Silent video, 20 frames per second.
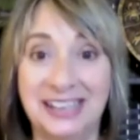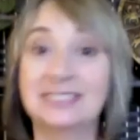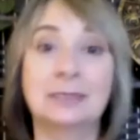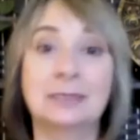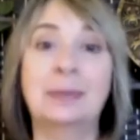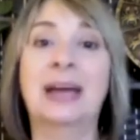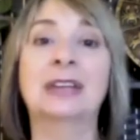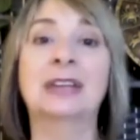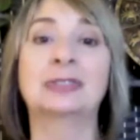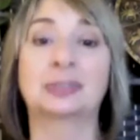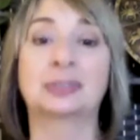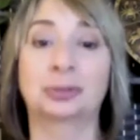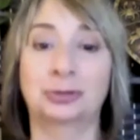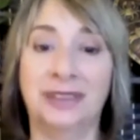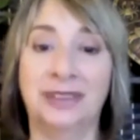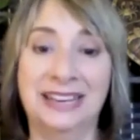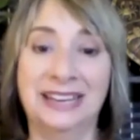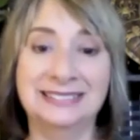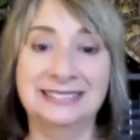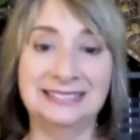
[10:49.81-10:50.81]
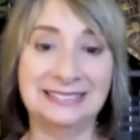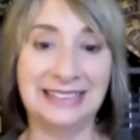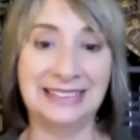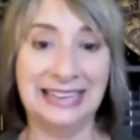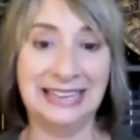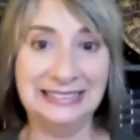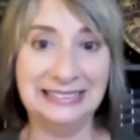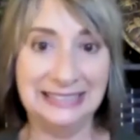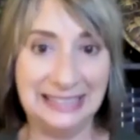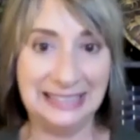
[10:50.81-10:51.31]
It's about
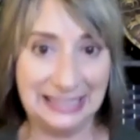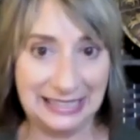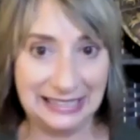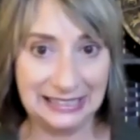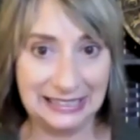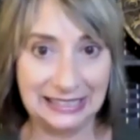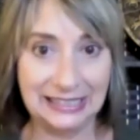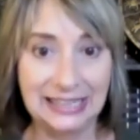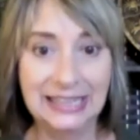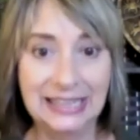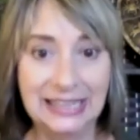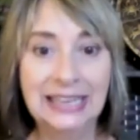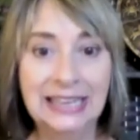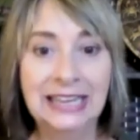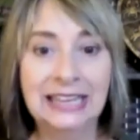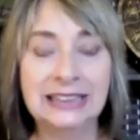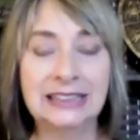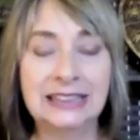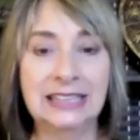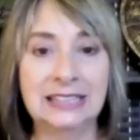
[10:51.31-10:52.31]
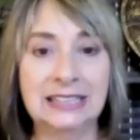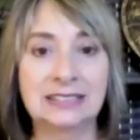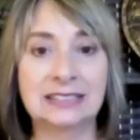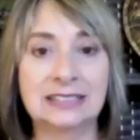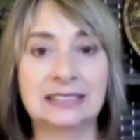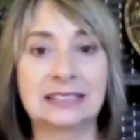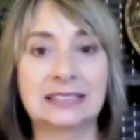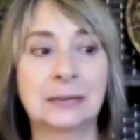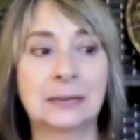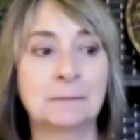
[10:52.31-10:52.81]
transcending
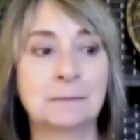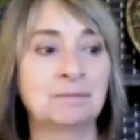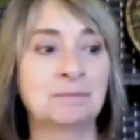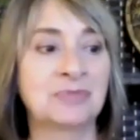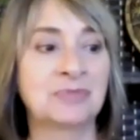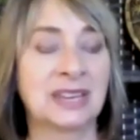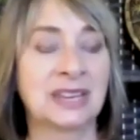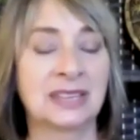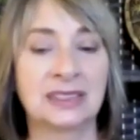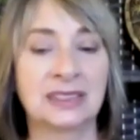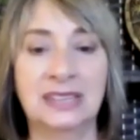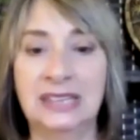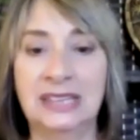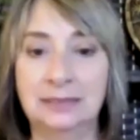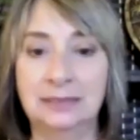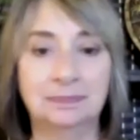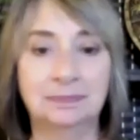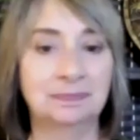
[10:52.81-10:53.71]
this, the